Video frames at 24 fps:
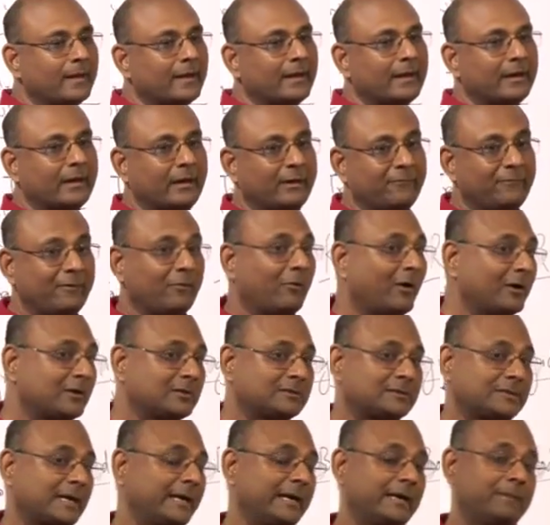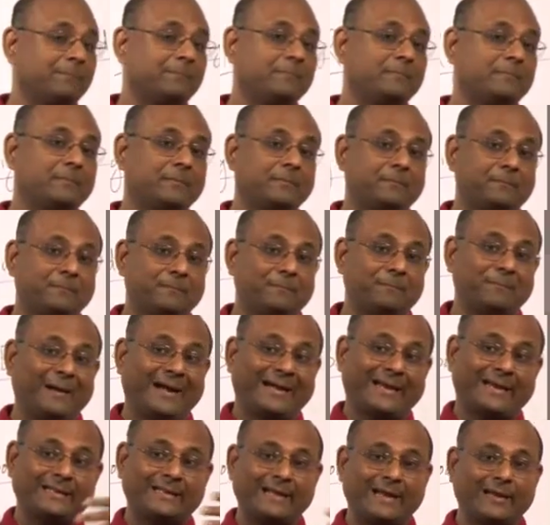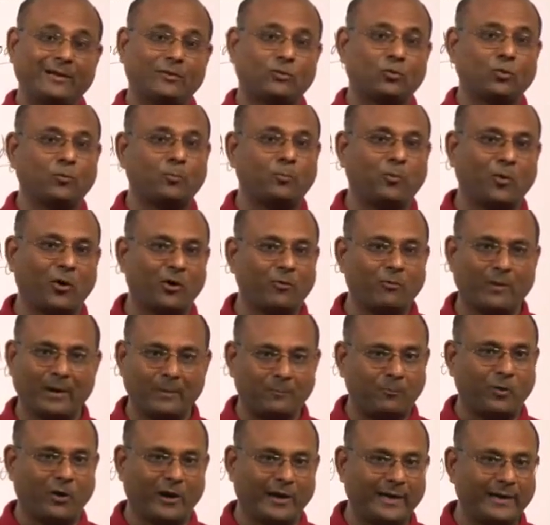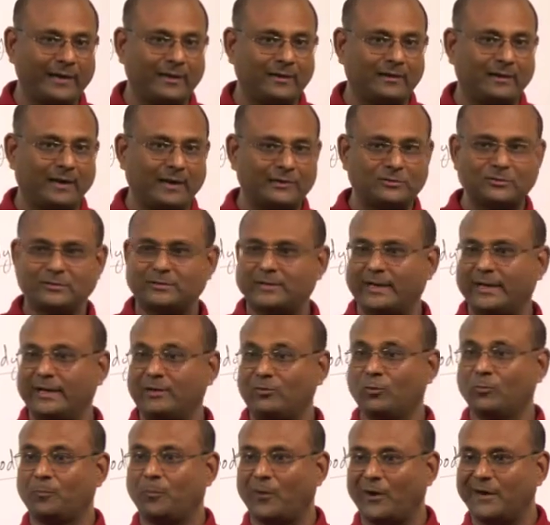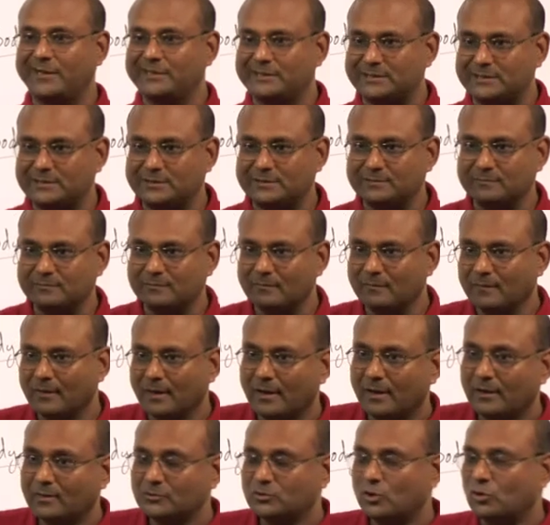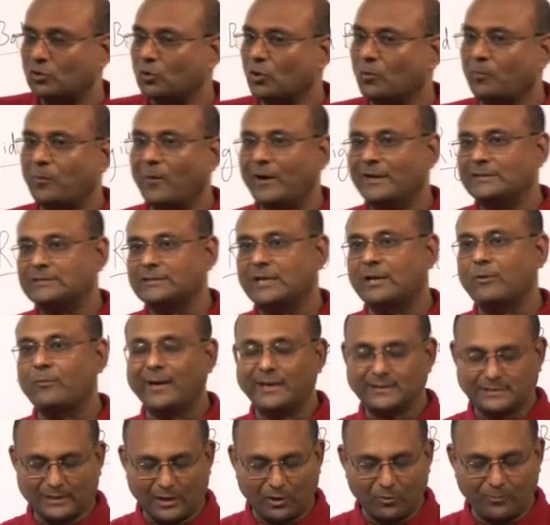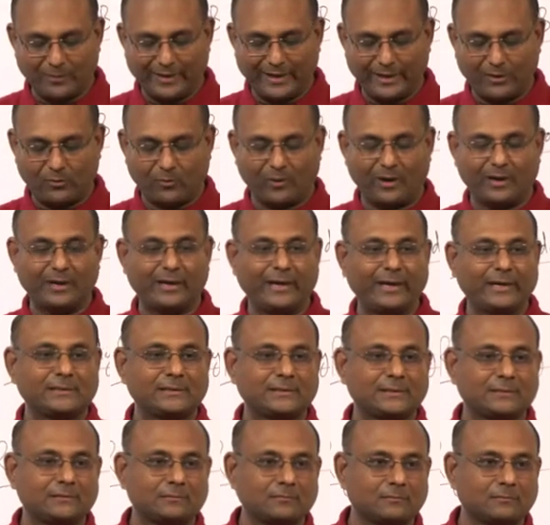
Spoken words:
Now if I want to study better than 1 point, I should study 2 points. So 2 points requires how many coordinates?